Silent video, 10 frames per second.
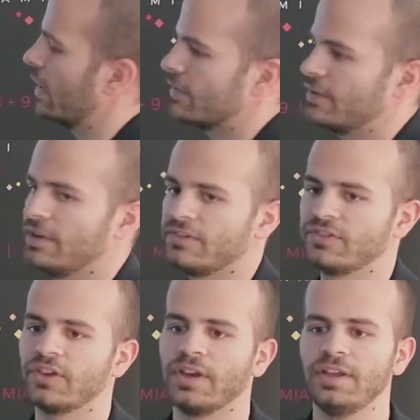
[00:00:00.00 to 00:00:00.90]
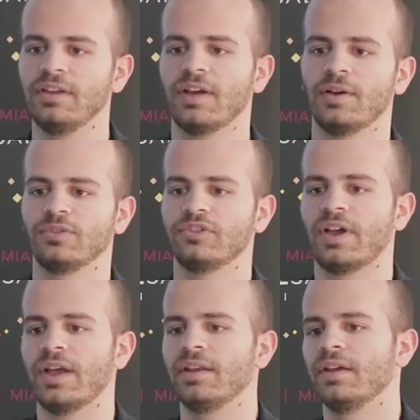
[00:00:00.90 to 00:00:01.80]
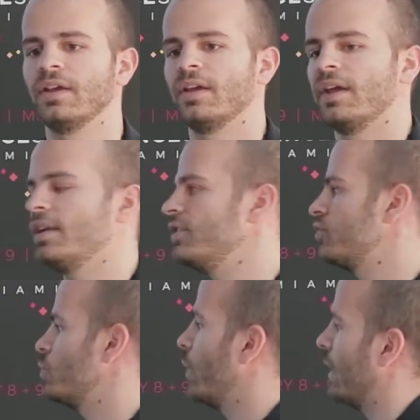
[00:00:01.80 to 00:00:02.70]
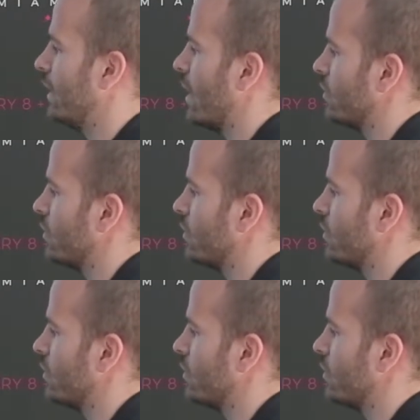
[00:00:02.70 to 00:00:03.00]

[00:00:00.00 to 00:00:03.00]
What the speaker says: like it's sunny outside and it's rainy